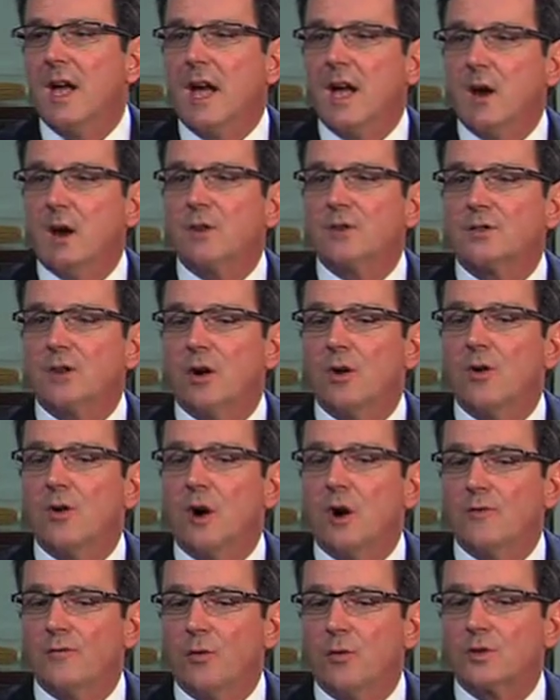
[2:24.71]
And
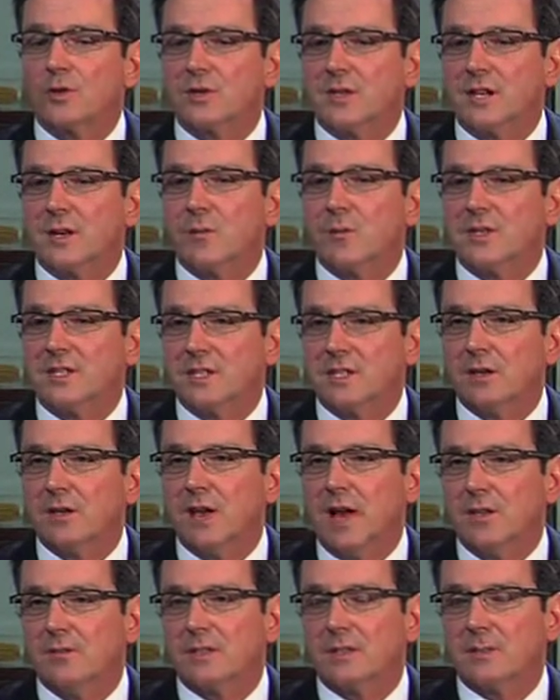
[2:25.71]
also, unfortunately, we still
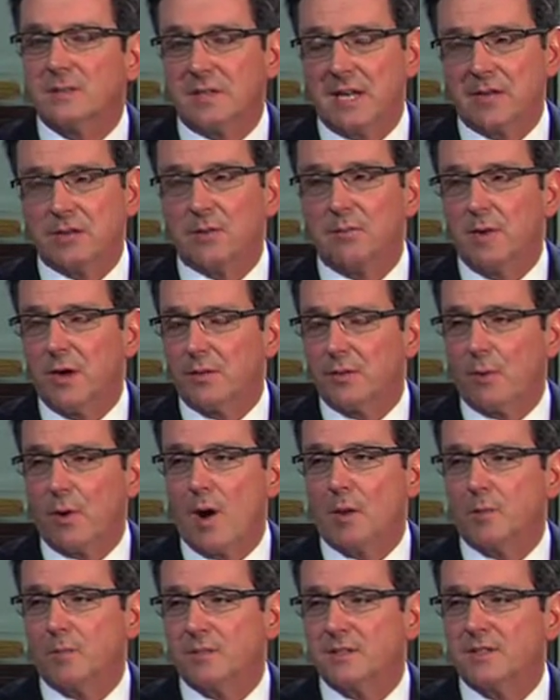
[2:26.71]
have a substantial meth
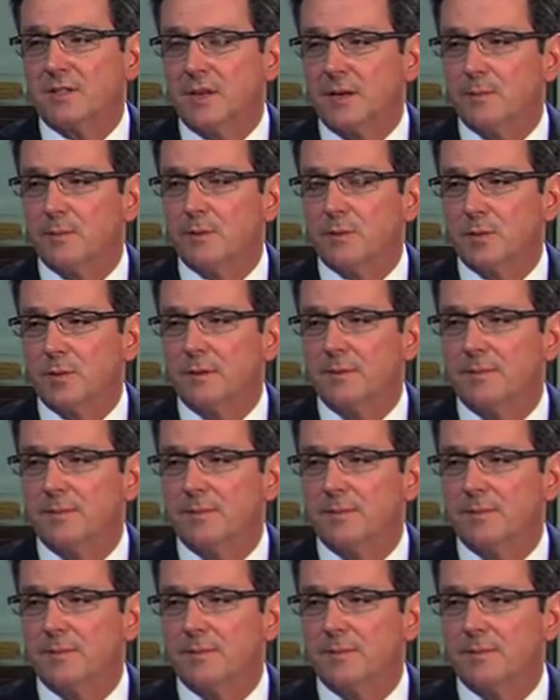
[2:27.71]
problem in the state of Missouri.